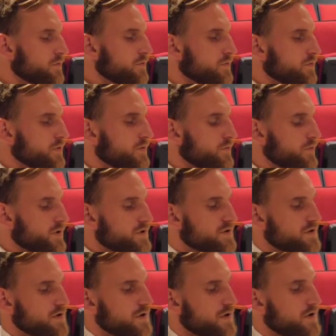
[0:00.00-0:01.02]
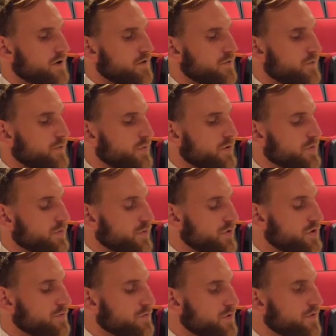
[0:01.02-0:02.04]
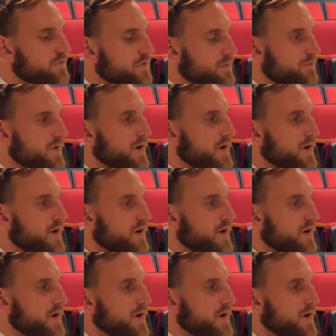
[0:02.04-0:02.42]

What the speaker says: What was there when you moved from